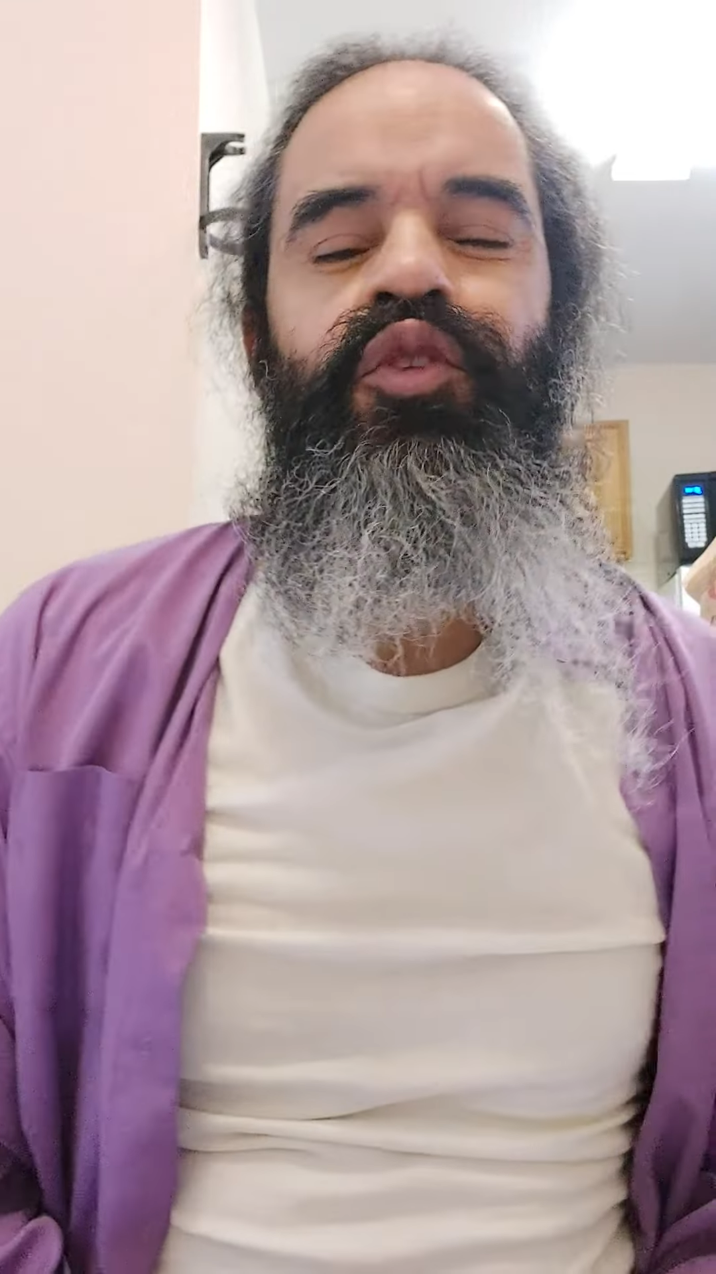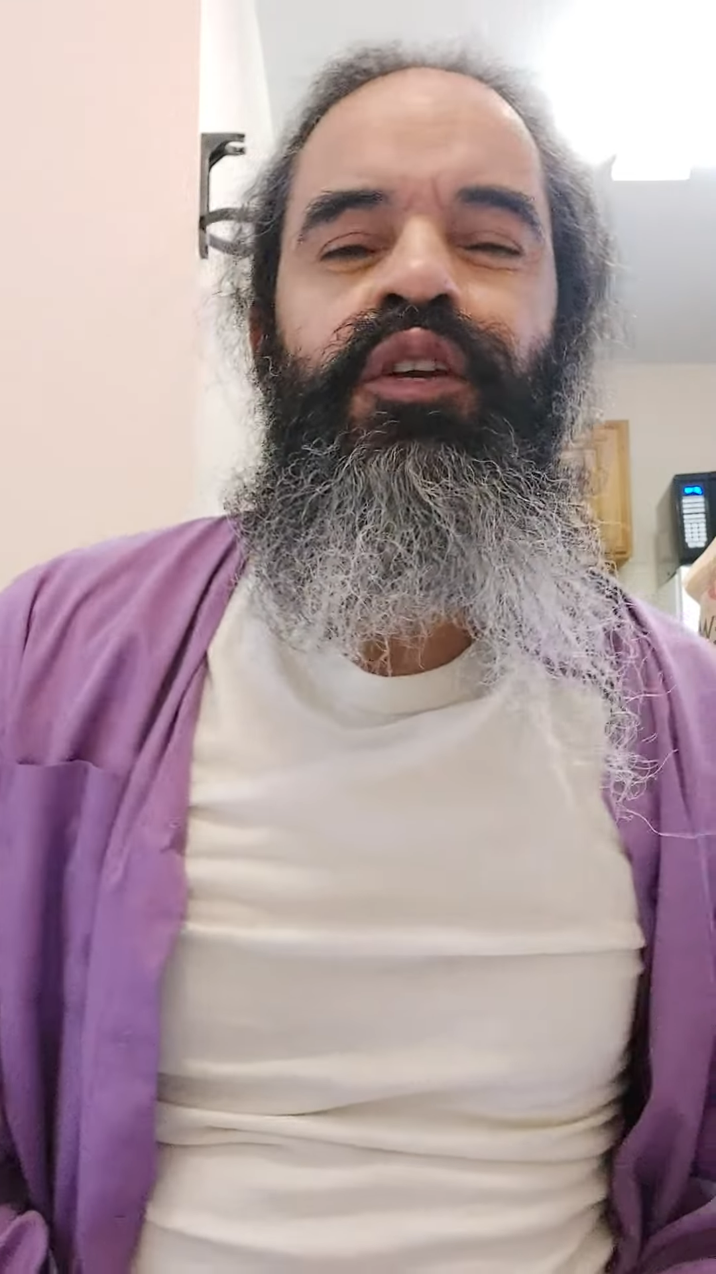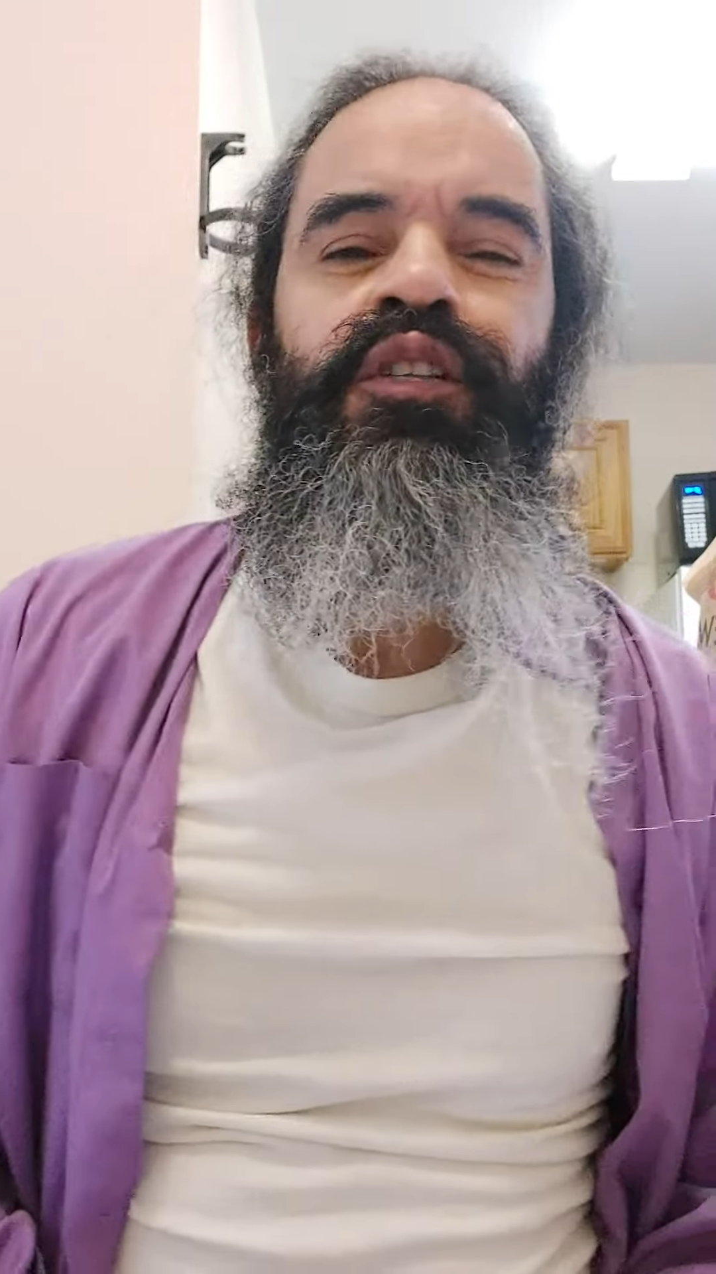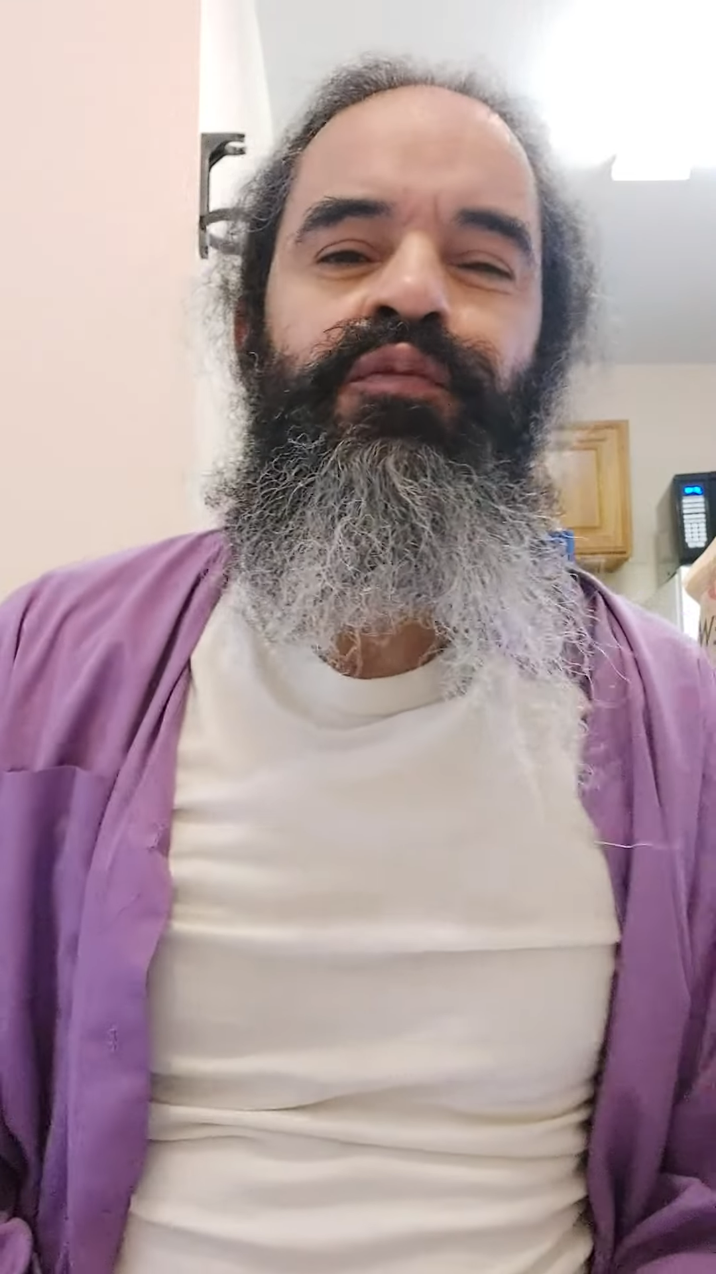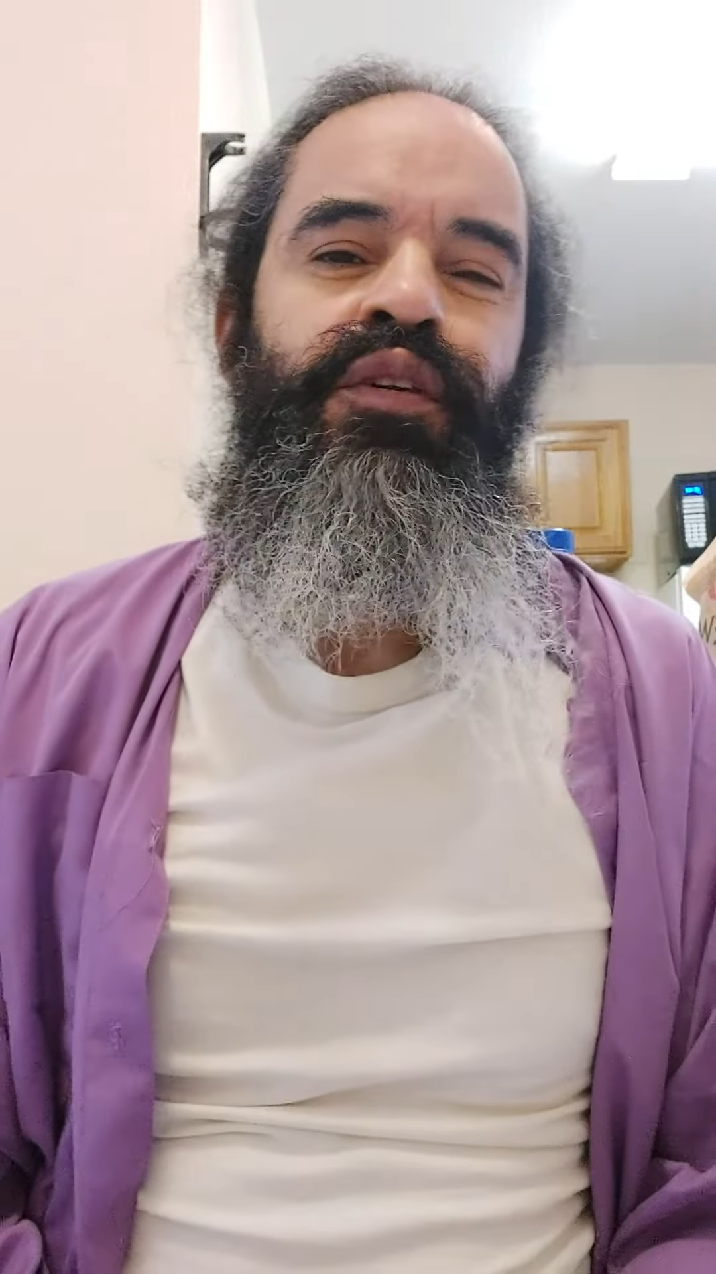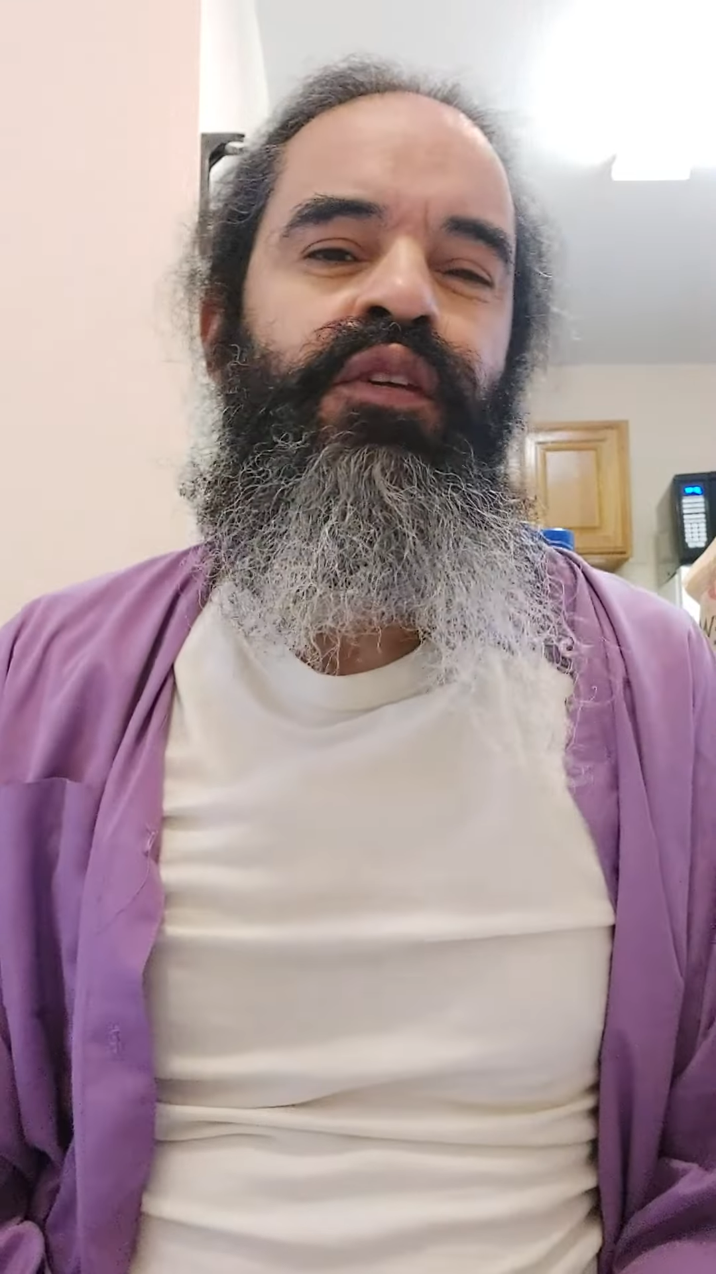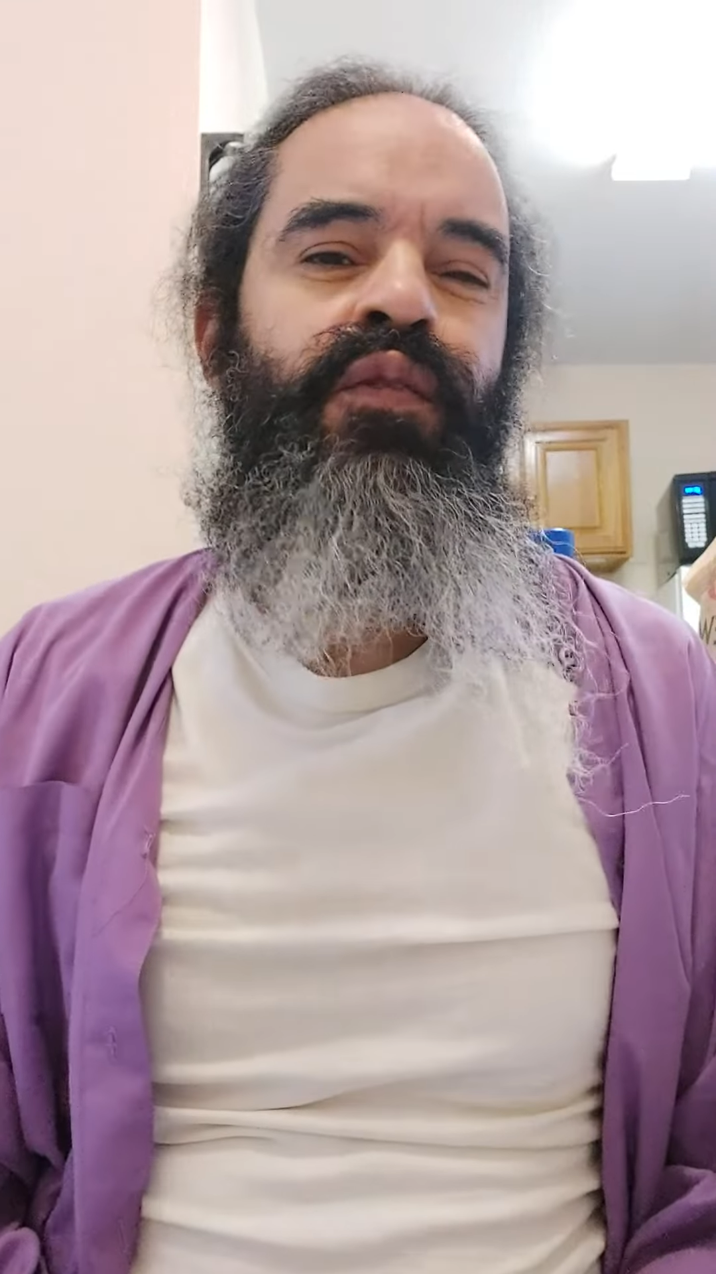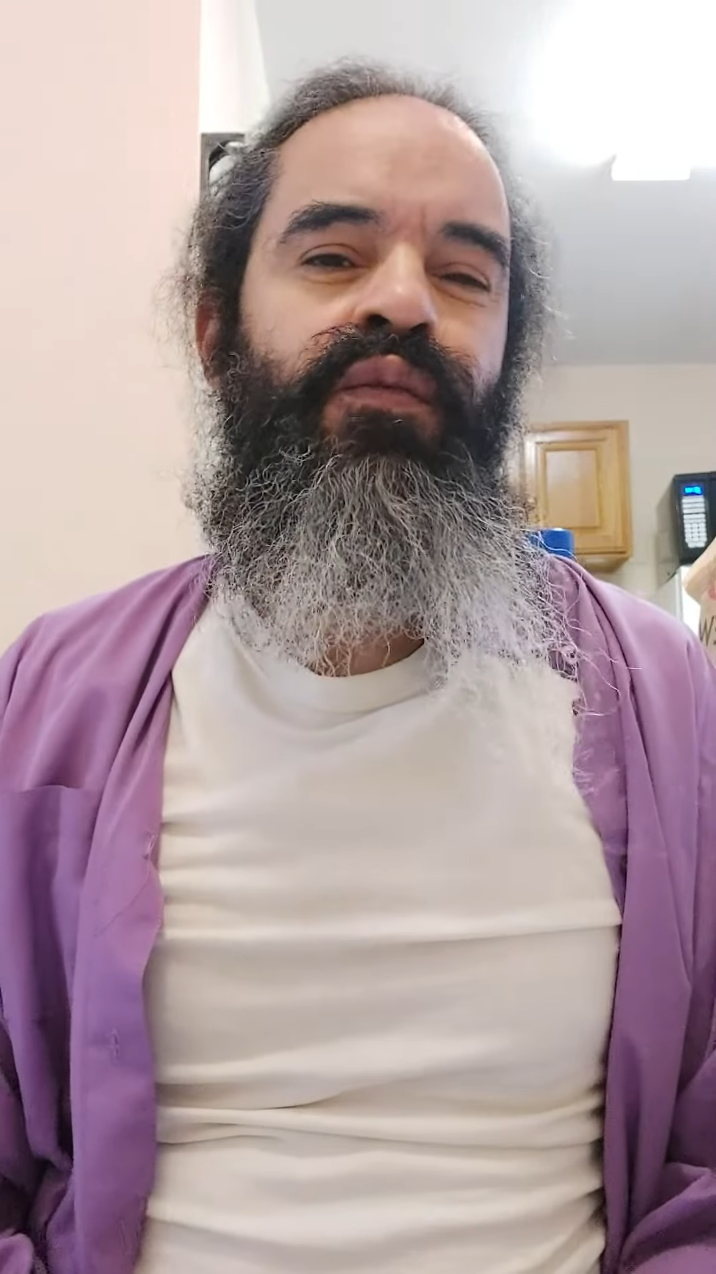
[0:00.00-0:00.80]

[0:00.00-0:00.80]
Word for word: brings me